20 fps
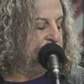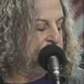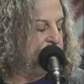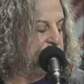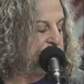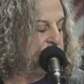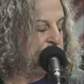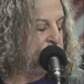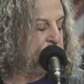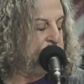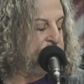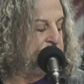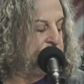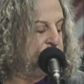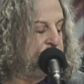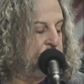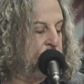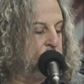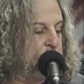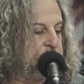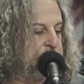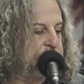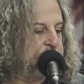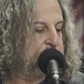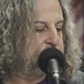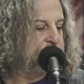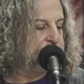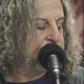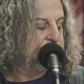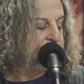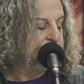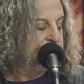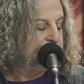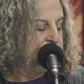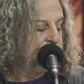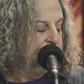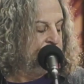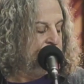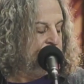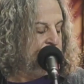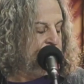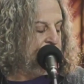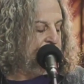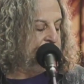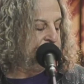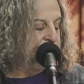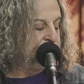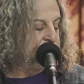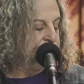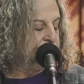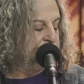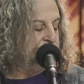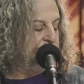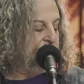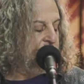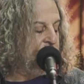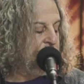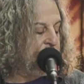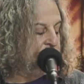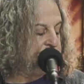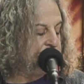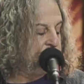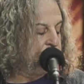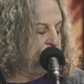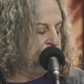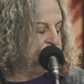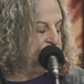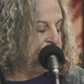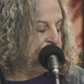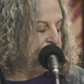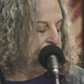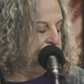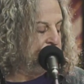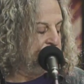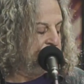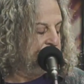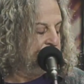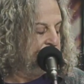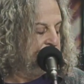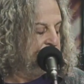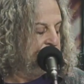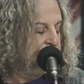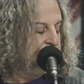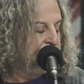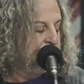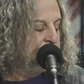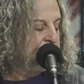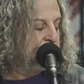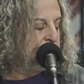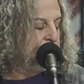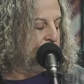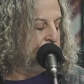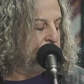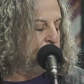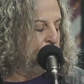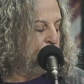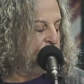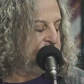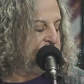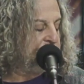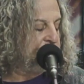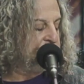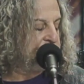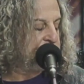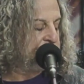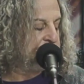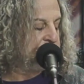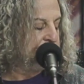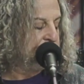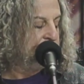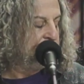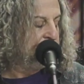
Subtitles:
the sweet forest. Enter the hot dream. Come with us.